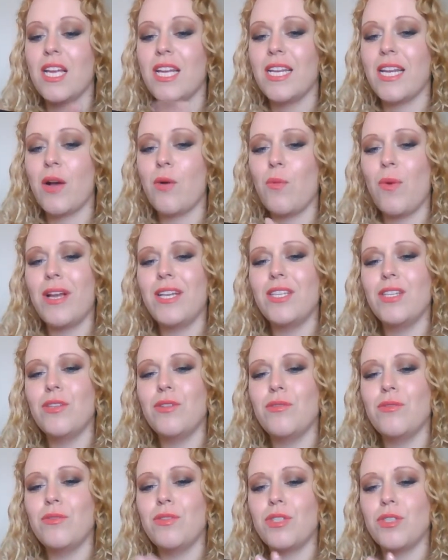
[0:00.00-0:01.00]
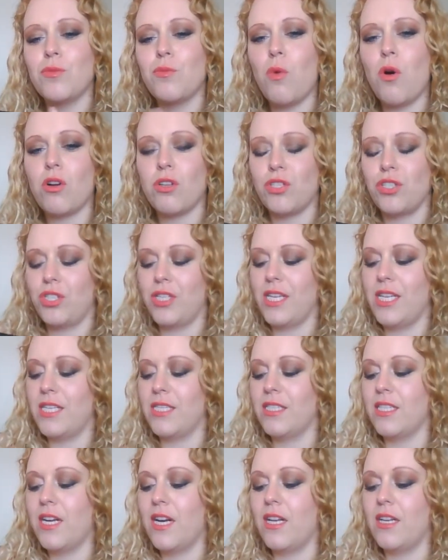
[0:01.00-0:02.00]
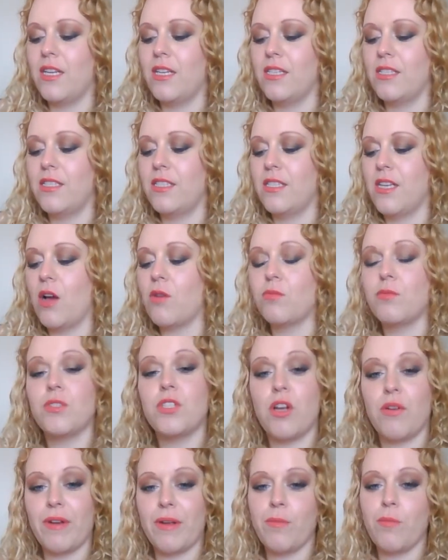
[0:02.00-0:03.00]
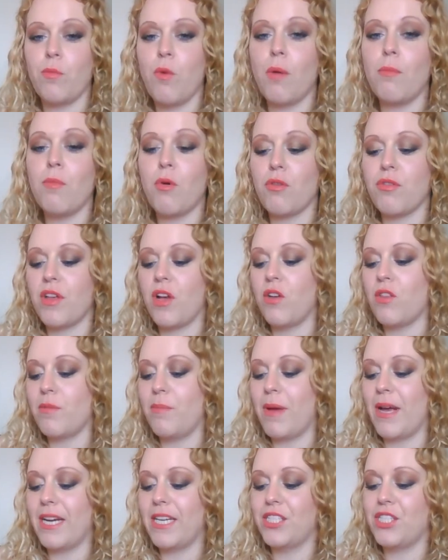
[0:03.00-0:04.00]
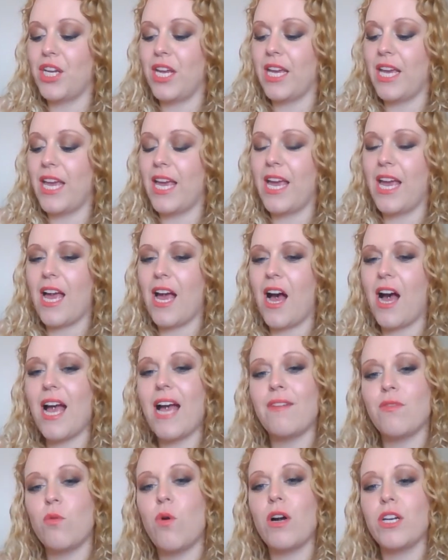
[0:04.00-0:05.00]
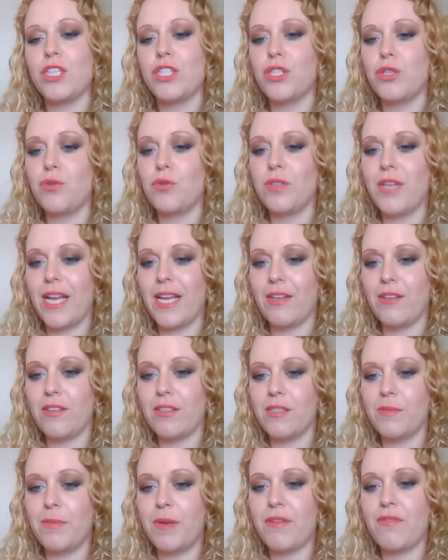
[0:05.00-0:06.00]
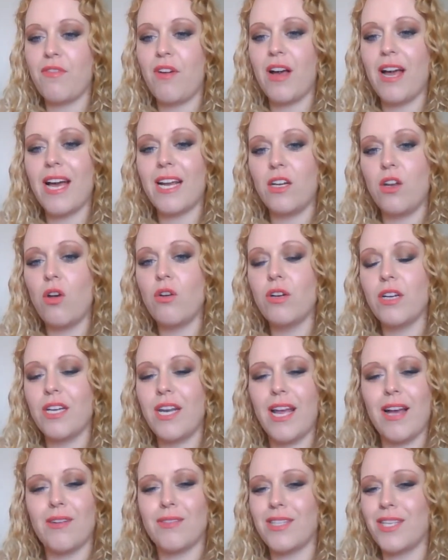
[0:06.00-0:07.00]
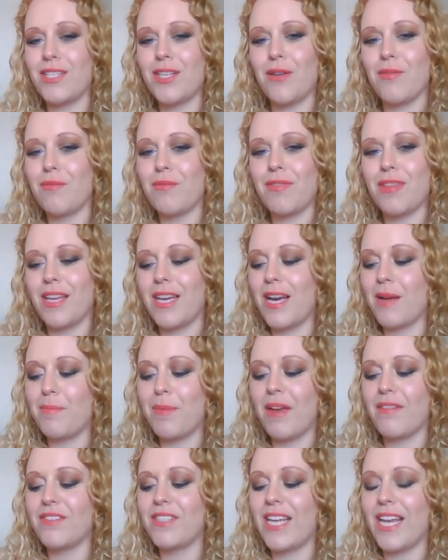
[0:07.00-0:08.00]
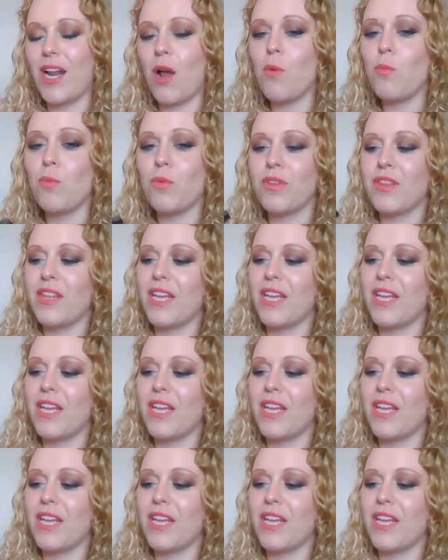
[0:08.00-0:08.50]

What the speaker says: Now when you swatch these colours, oh sorry, one more thing on the packaging. I have quite short nails, but if I had longer nails I don't think I'd be able to get on with